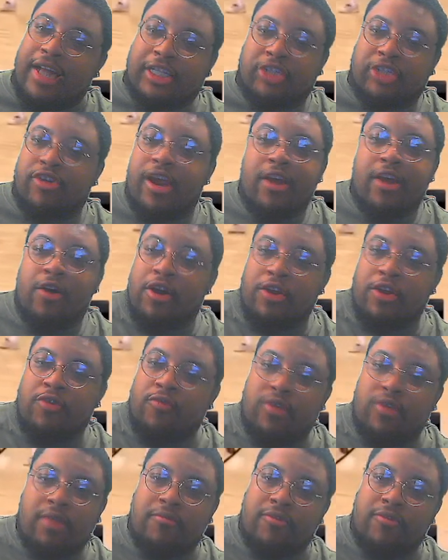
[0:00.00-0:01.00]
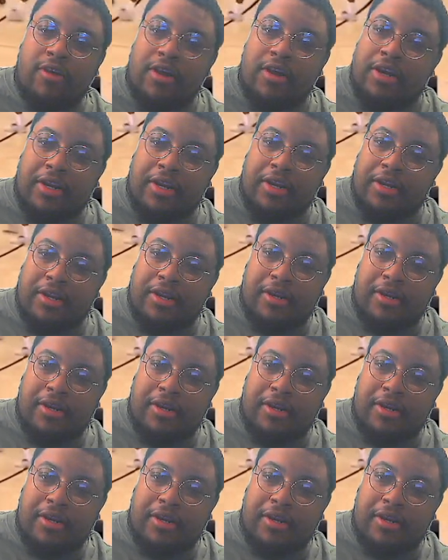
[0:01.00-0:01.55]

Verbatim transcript: Trae when you rim running.